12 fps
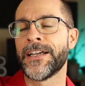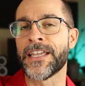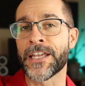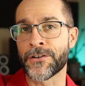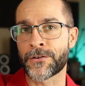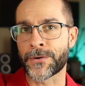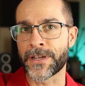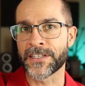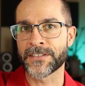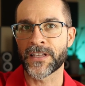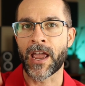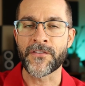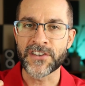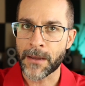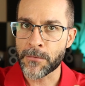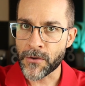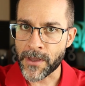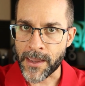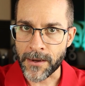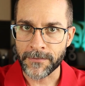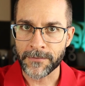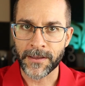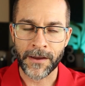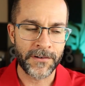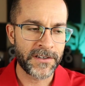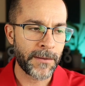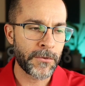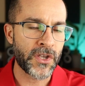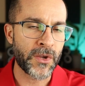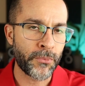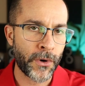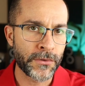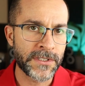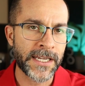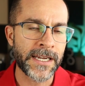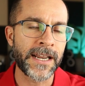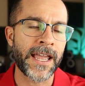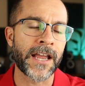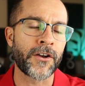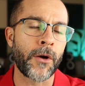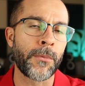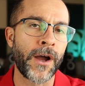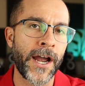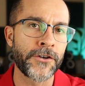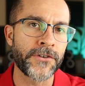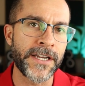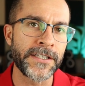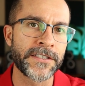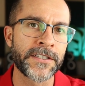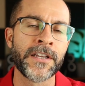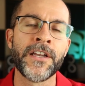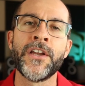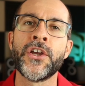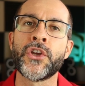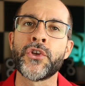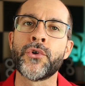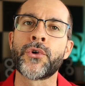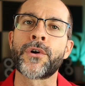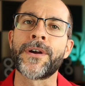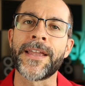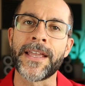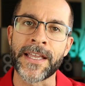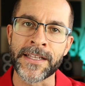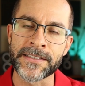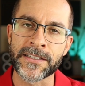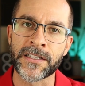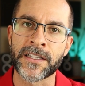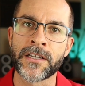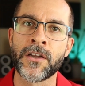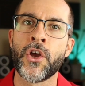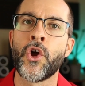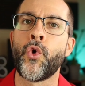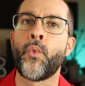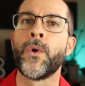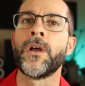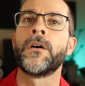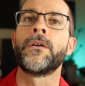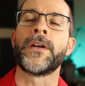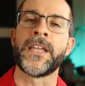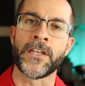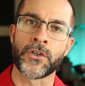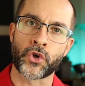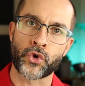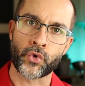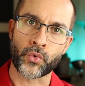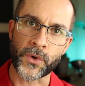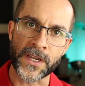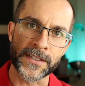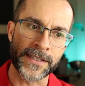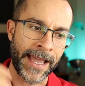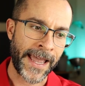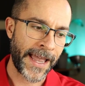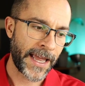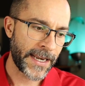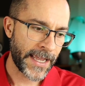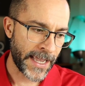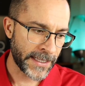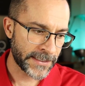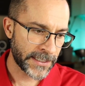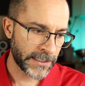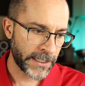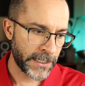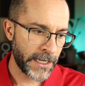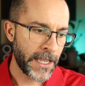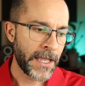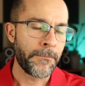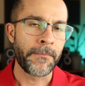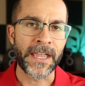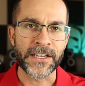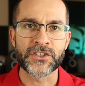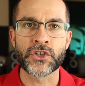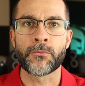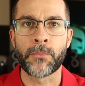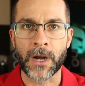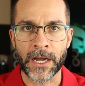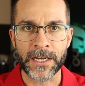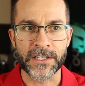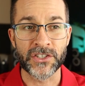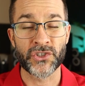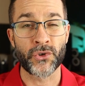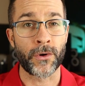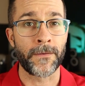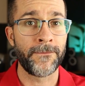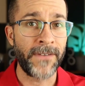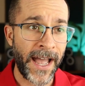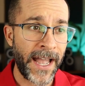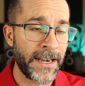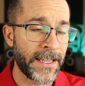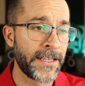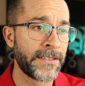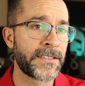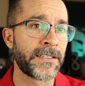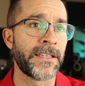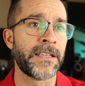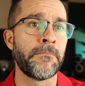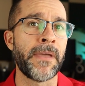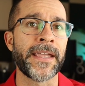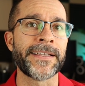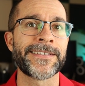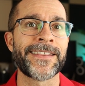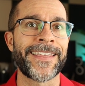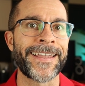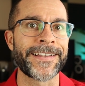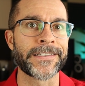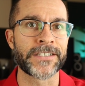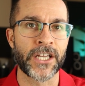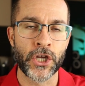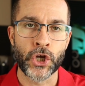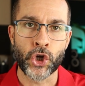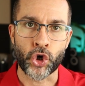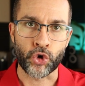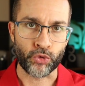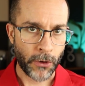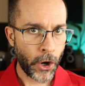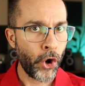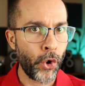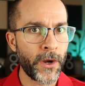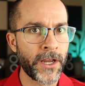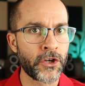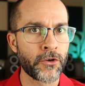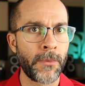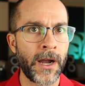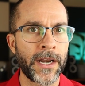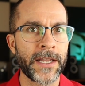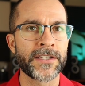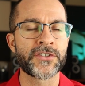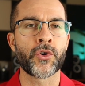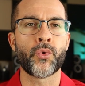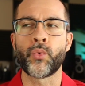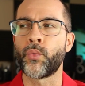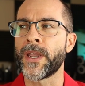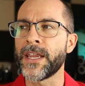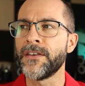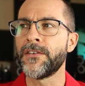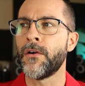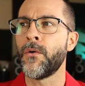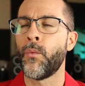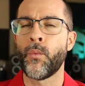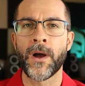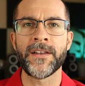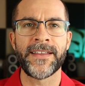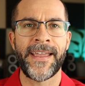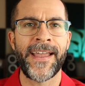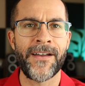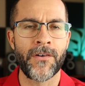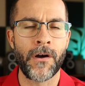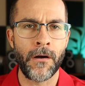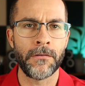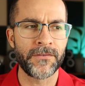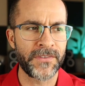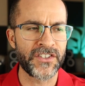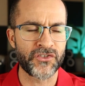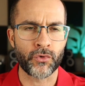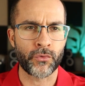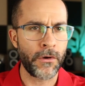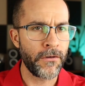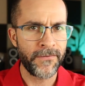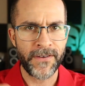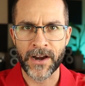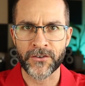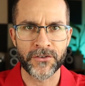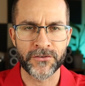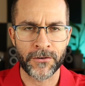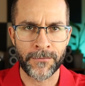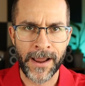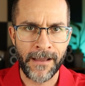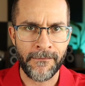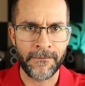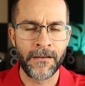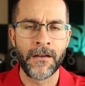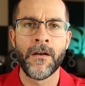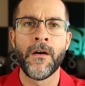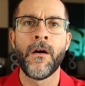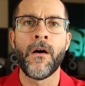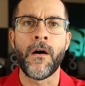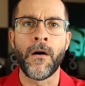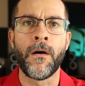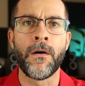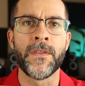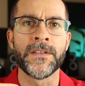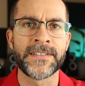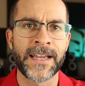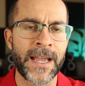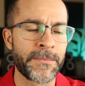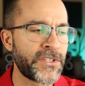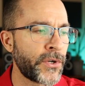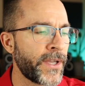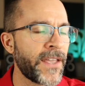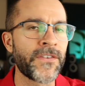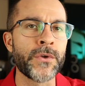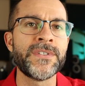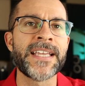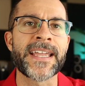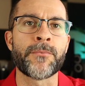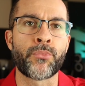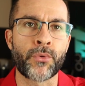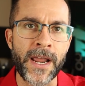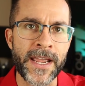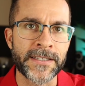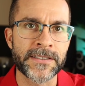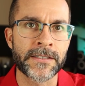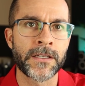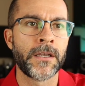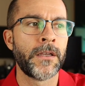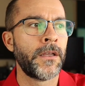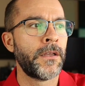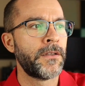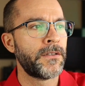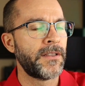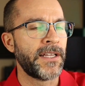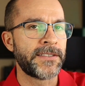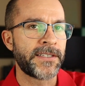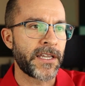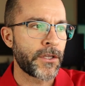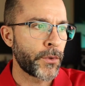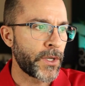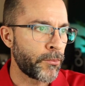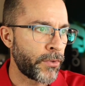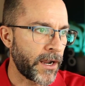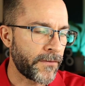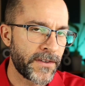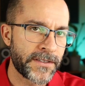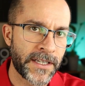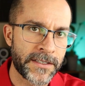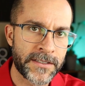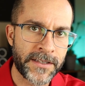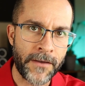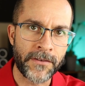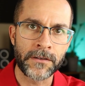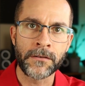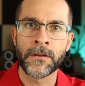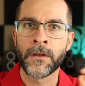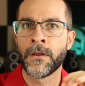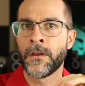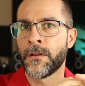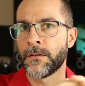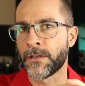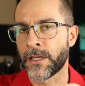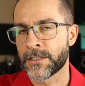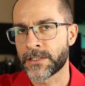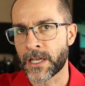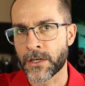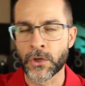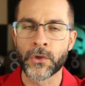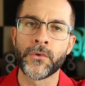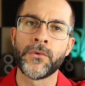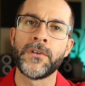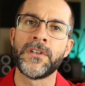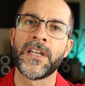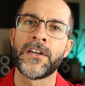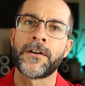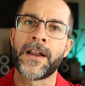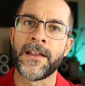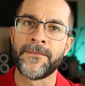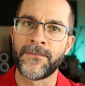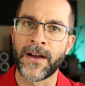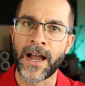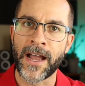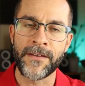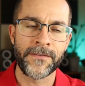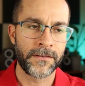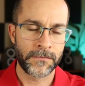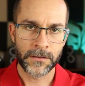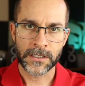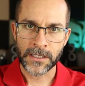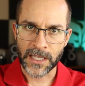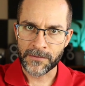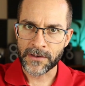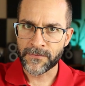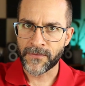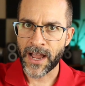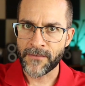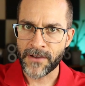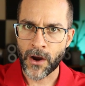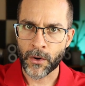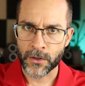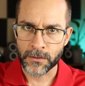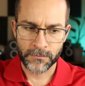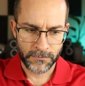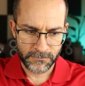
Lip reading: increase. Every time you eat protein and carbohydrates, your insulin will increase. And insulin makes your body store fat. Insulin makes things grow in your body. So we don't want to have all of these growth factors around all the time. So if you take breaks, let's say you eat breakfast at 7, lunch at noon, dinner at 5, giving a 5-hour